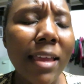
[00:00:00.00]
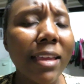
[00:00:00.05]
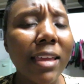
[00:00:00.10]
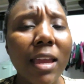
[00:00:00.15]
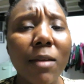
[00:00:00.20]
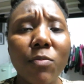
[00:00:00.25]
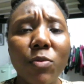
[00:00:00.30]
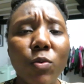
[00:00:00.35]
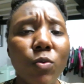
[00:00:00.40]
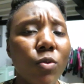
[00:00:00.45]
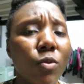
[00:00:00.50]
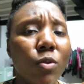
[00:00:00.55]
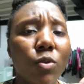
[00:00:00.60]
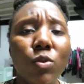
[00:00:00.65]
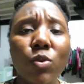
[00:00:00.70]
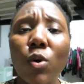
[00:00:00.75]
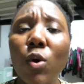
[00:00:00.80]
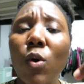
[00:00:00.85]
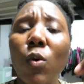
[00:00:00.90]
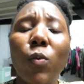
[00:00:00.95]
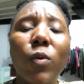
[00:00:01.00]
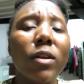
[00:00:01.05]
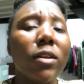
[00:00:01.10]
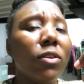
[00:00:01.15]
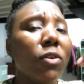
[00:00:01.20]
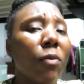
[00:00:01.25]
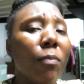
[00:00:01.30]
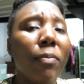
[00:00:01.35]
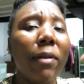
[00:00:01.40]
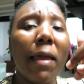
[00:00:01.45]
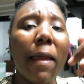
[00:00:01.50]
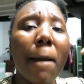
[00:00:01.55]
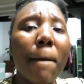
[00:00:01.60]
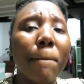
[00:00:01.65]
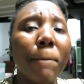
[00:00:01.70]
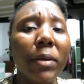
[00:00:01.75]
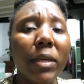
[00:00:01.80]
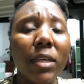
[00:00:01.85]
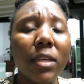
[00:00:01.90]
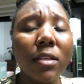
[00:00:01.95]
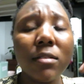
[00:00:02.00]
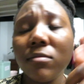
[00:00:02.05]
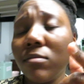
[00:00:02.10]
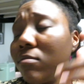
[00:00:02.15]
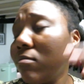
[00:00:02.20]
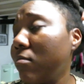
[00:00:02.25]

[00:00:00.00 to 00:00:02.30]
Came through the door with no plan B.